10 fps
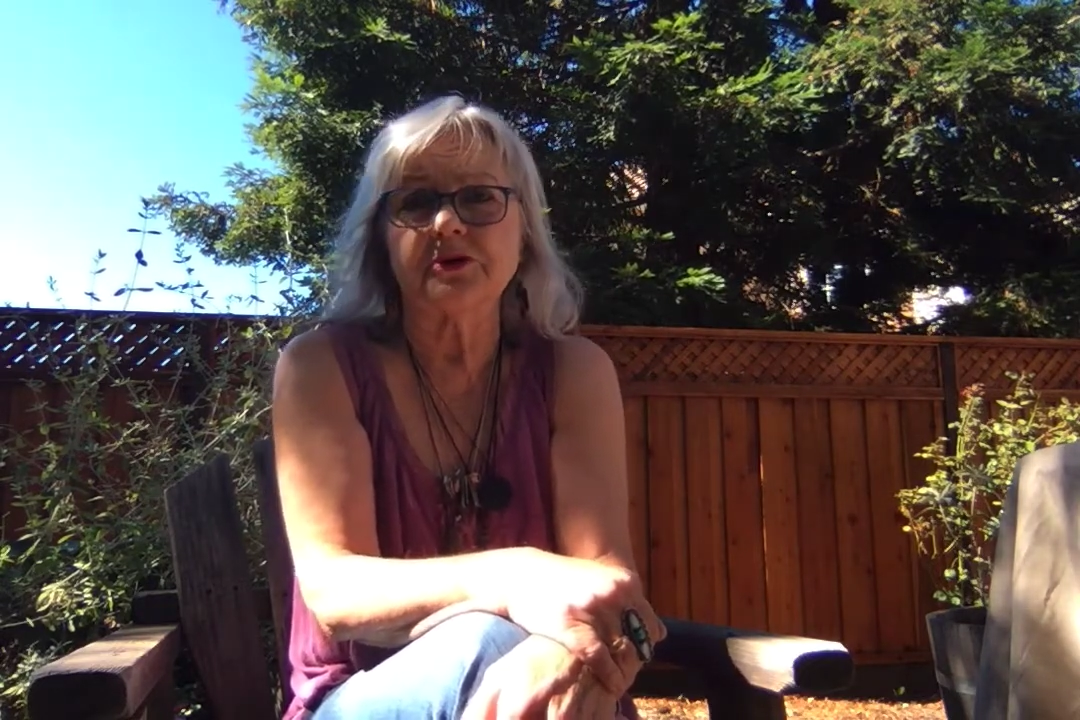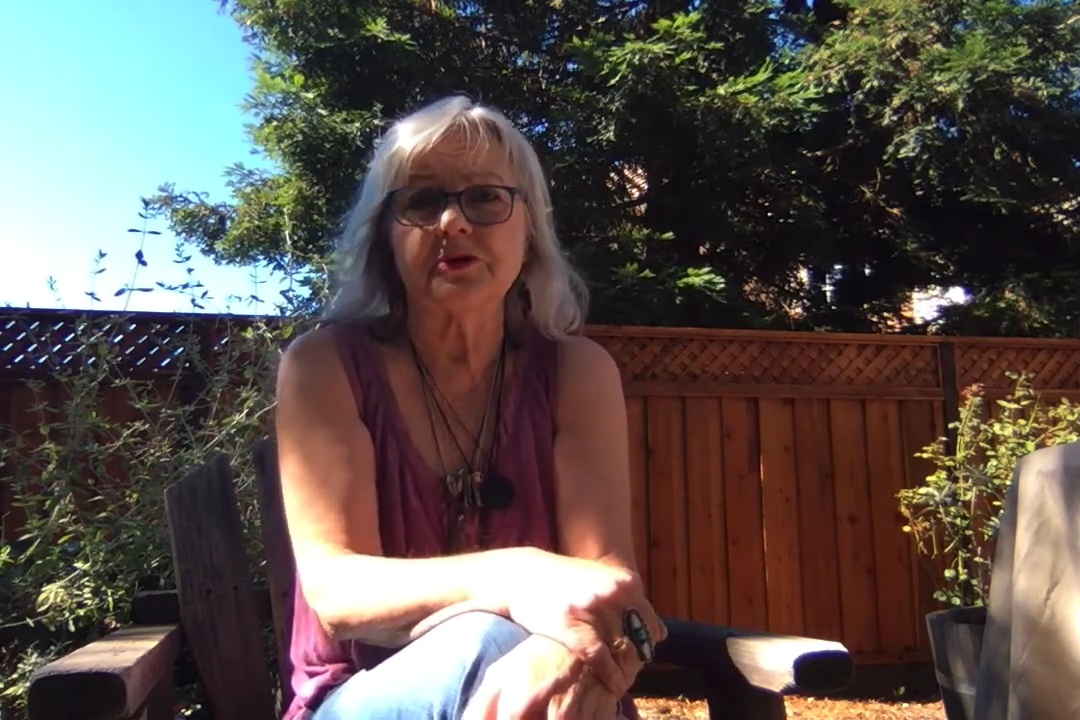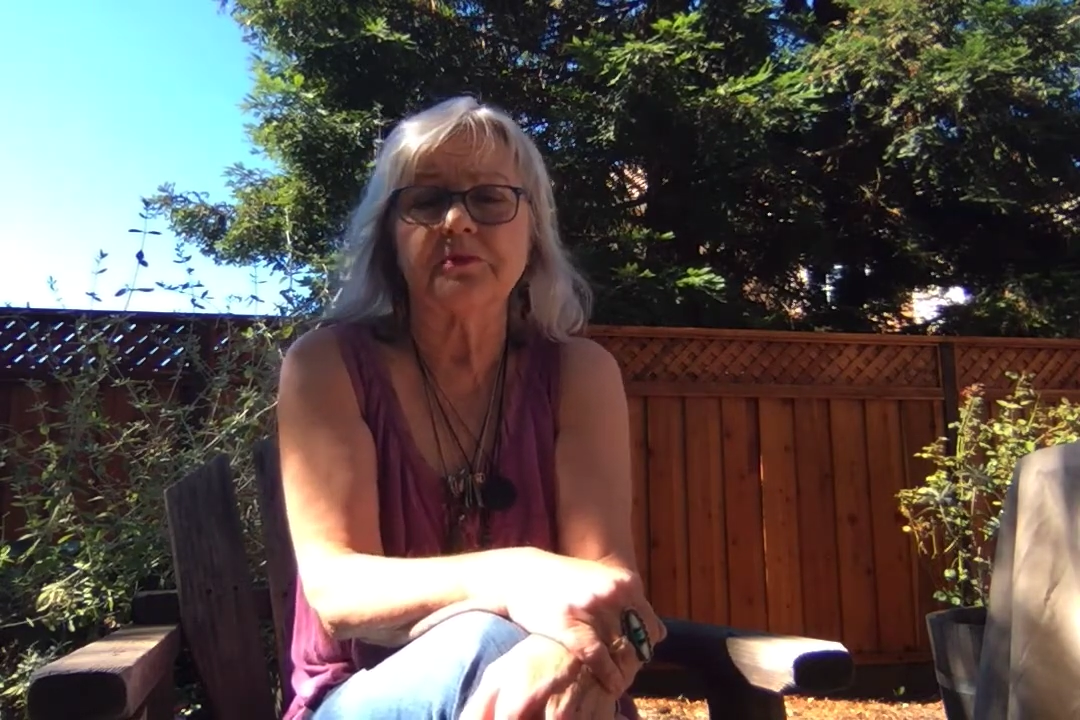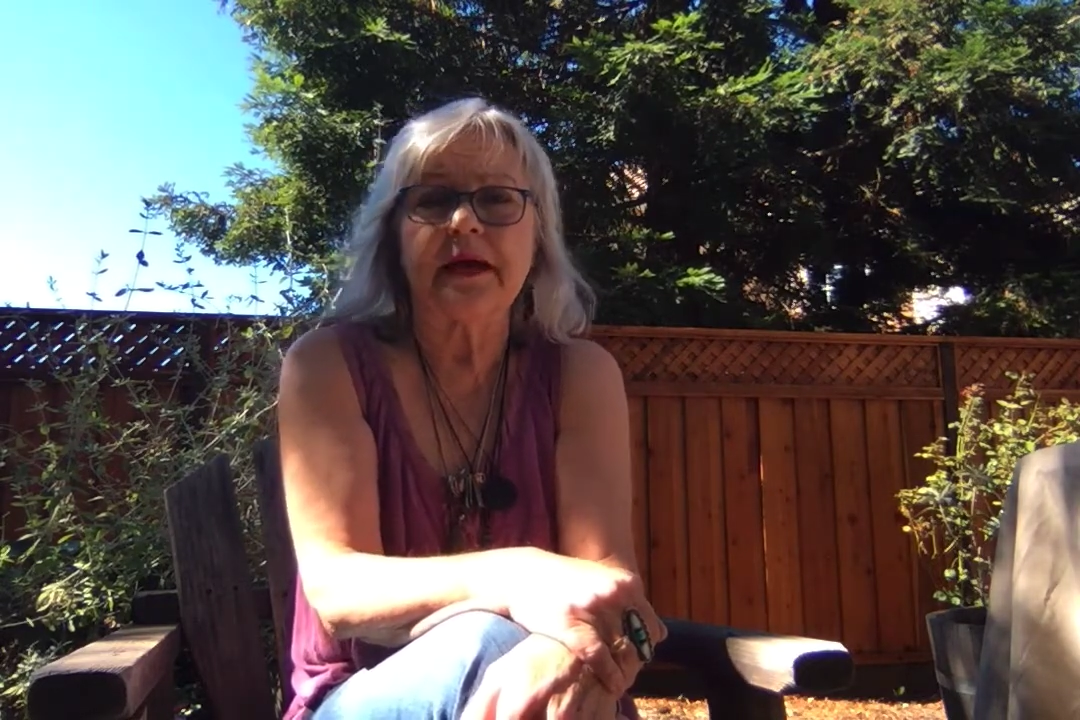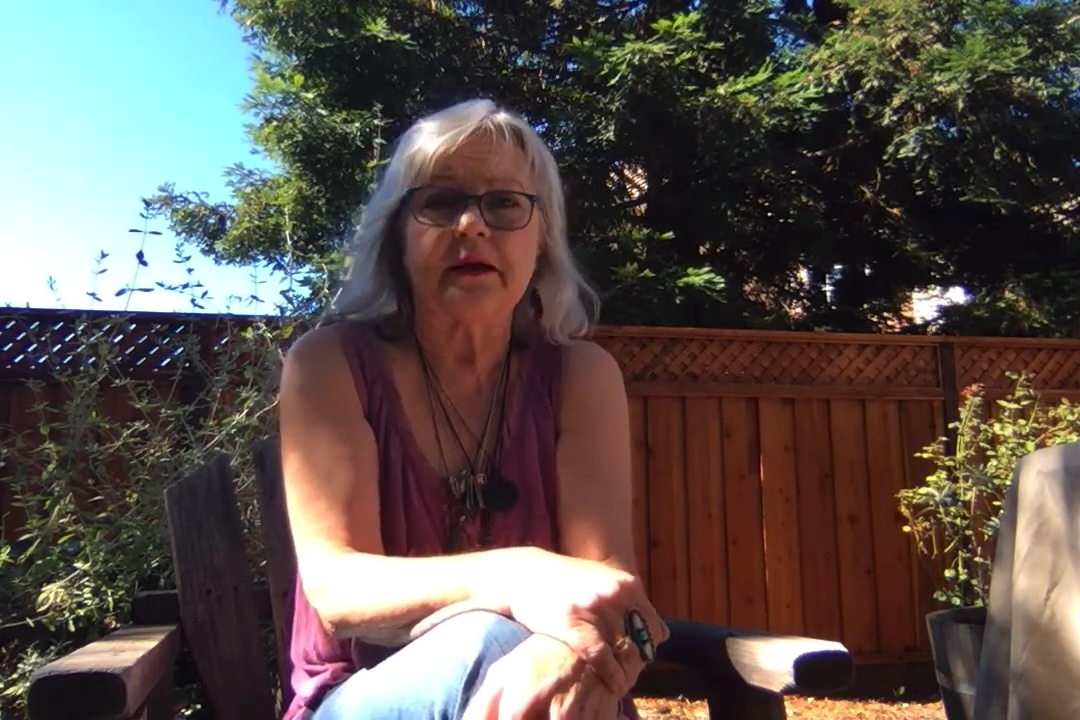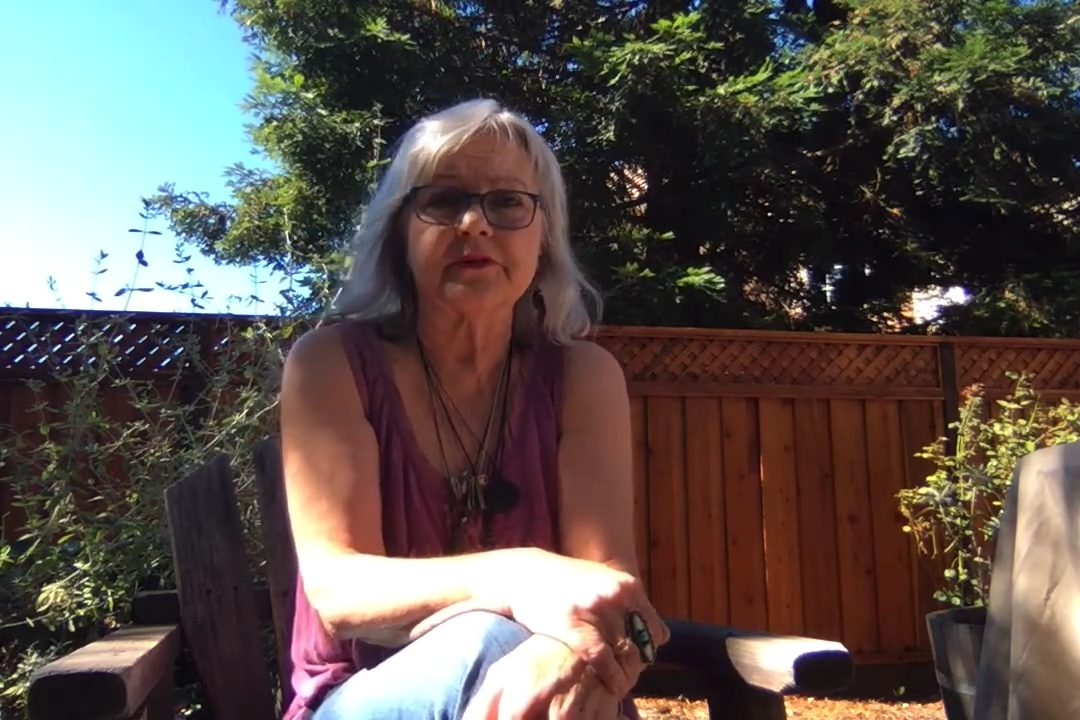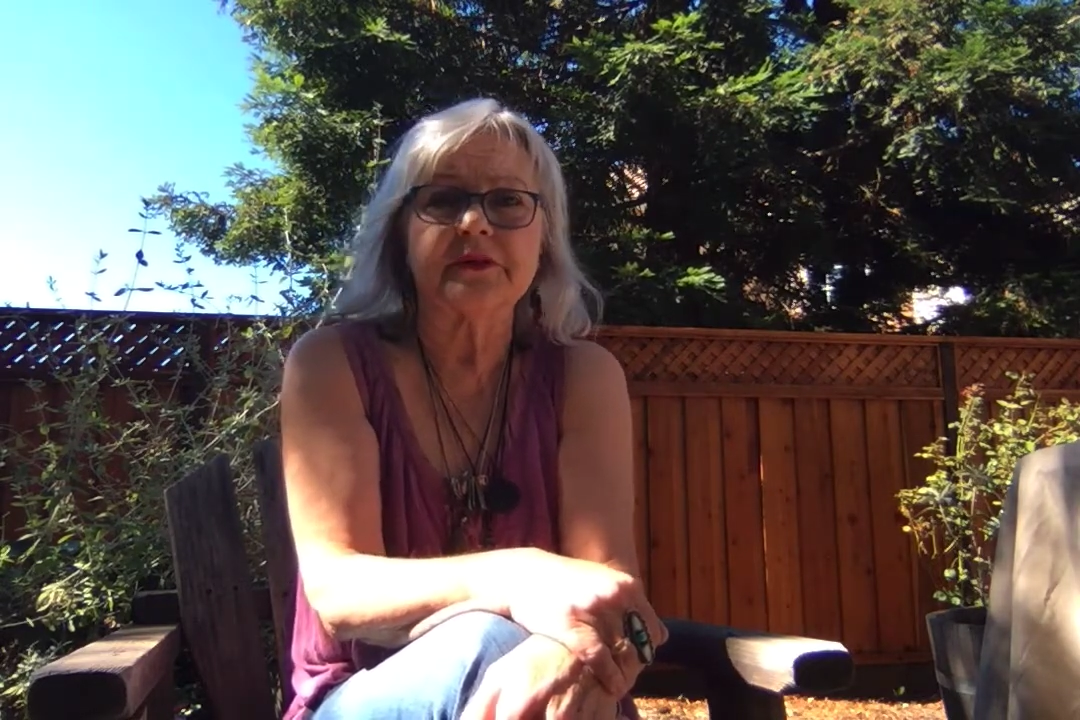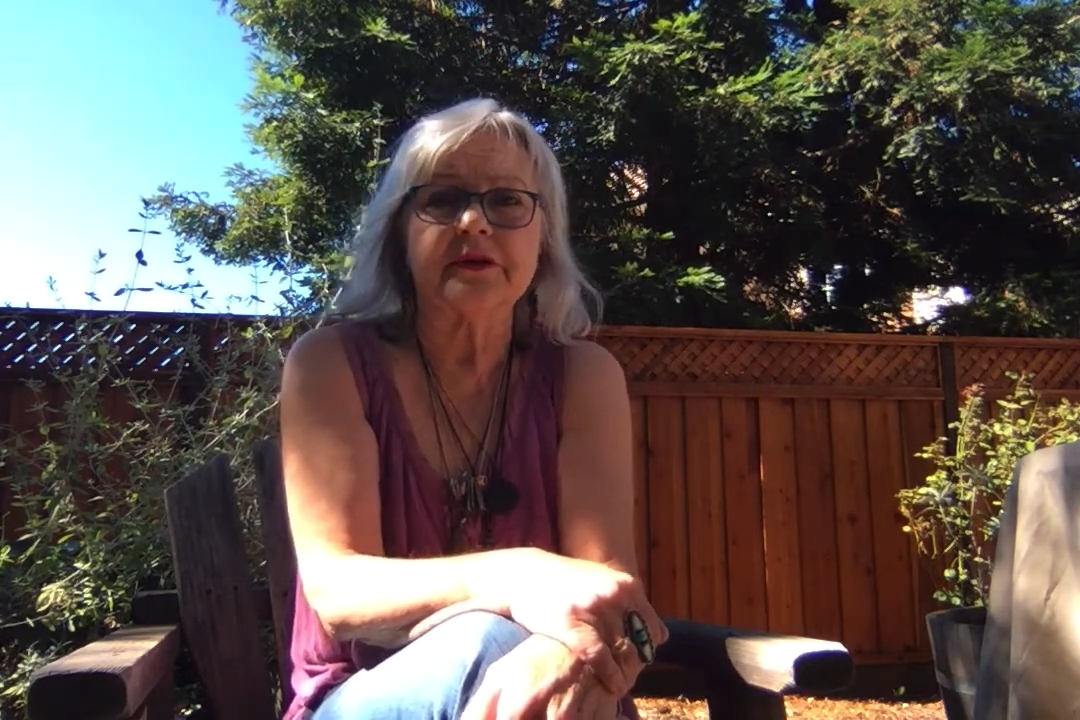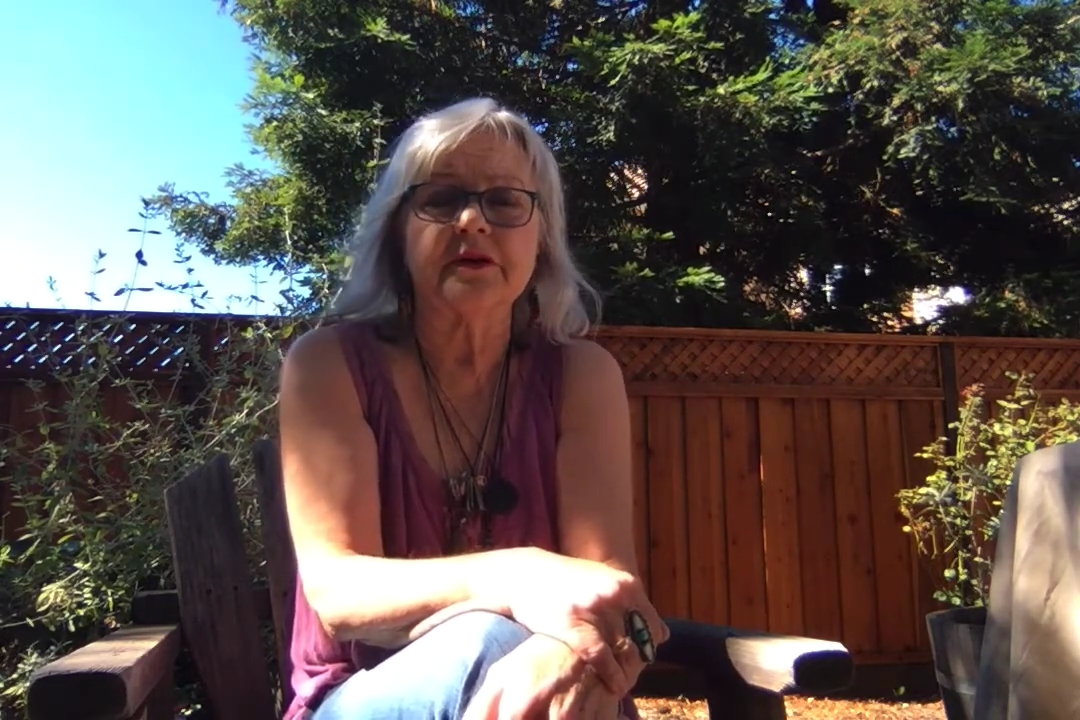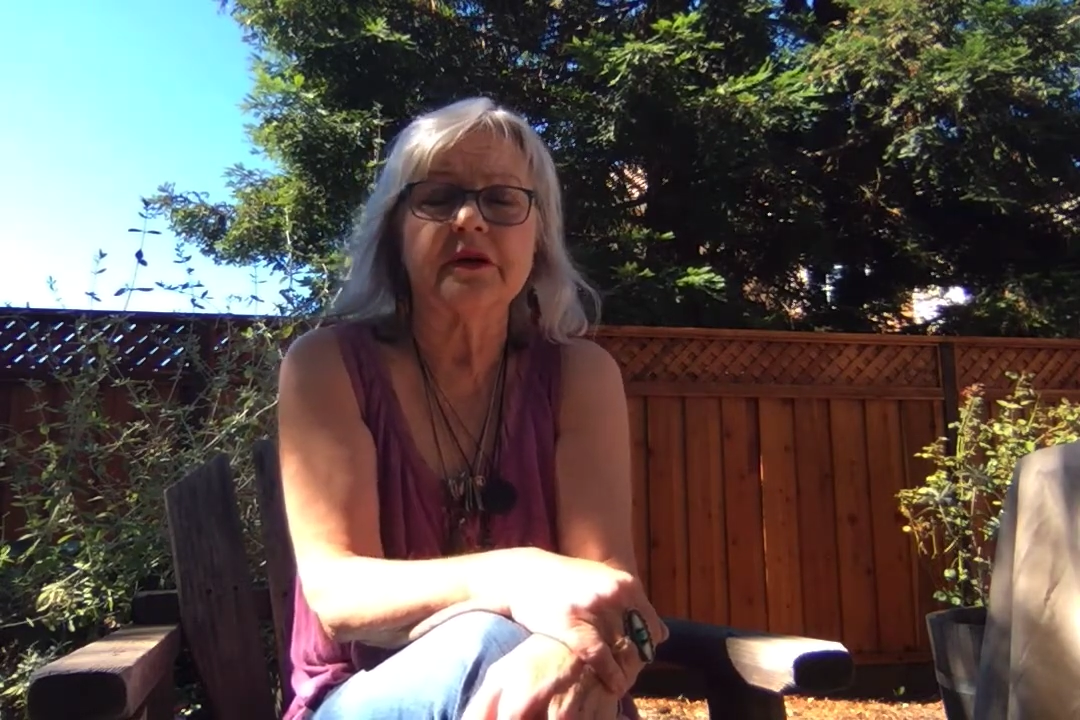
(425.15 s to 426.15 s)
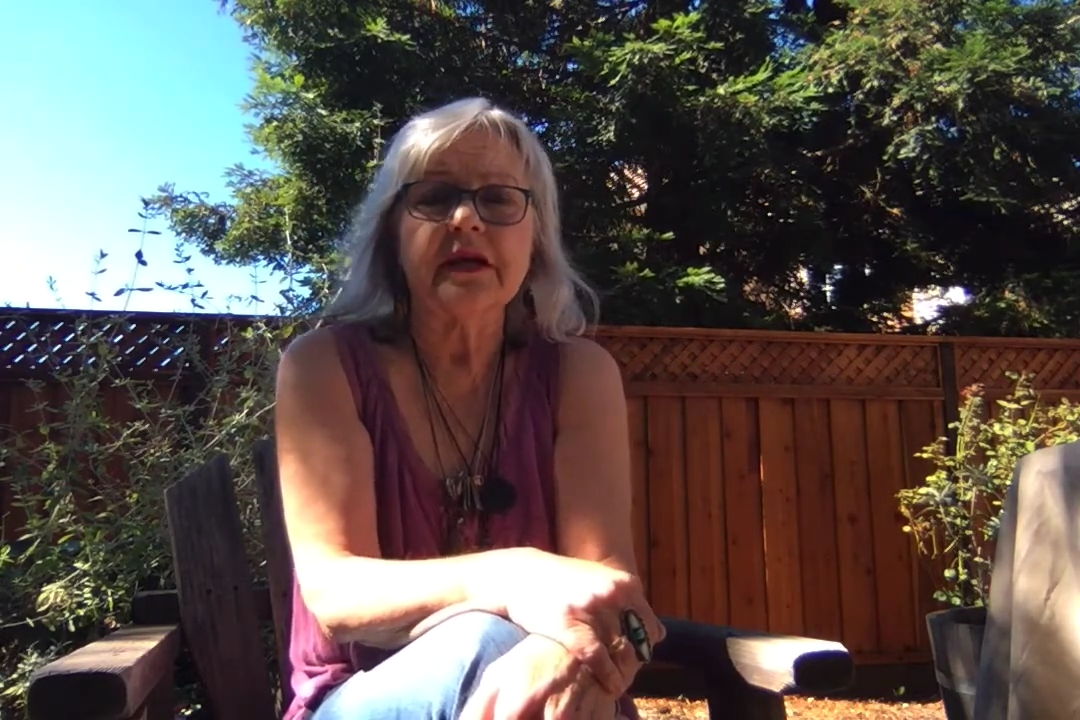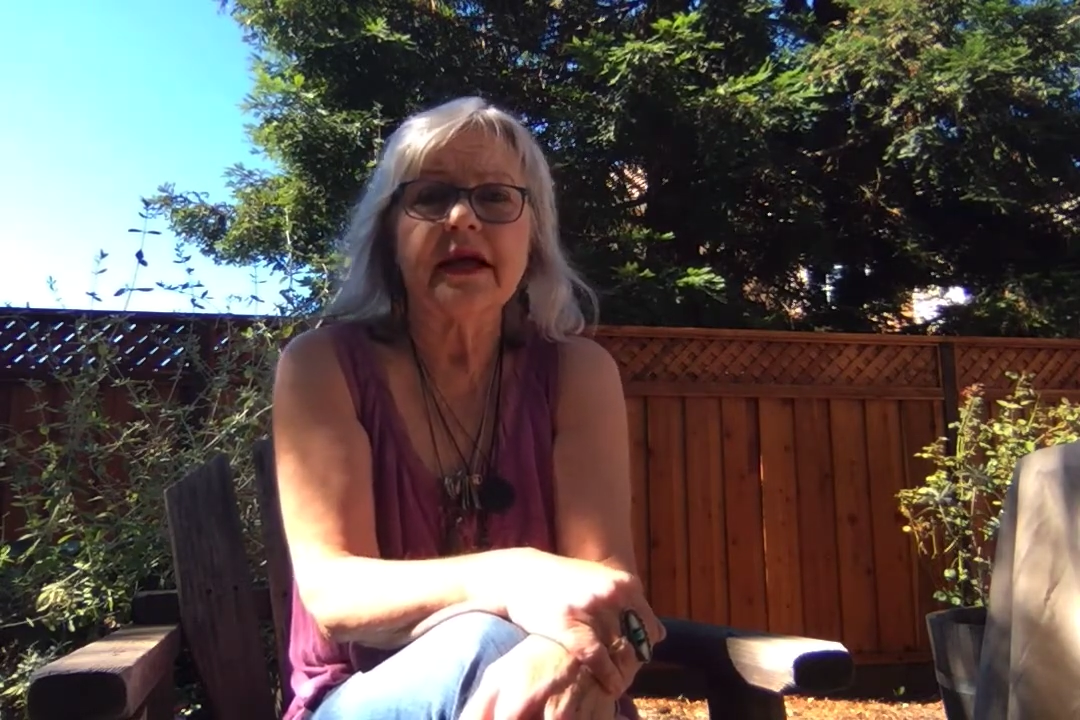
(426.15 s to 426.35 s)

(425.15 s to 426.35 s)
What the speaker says: group out there